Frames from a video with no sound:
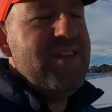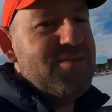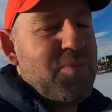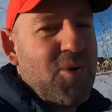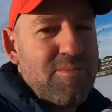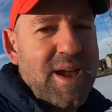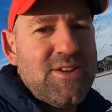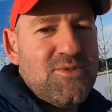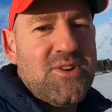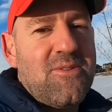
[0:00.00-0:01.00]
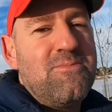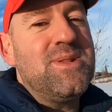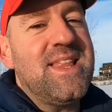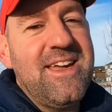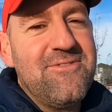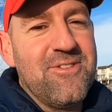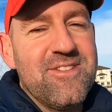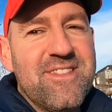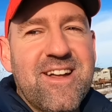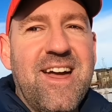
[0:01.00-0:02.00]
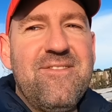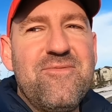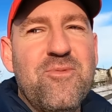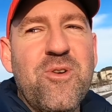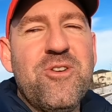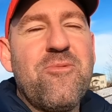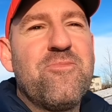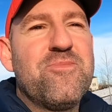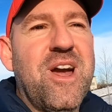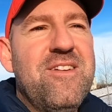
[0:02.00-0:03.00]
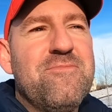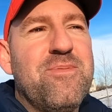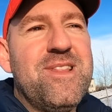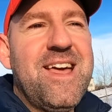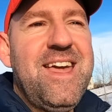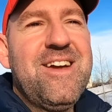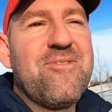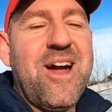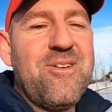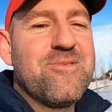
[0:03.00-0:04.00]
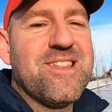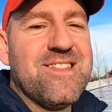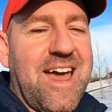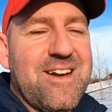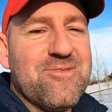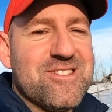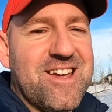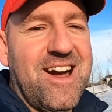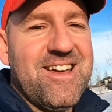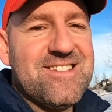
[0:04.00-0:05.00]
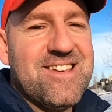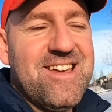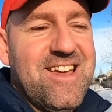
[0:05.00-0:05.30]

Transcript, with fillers: of these portmanteaus are playful. They're kind of where you're kind of playing around with the language, guys.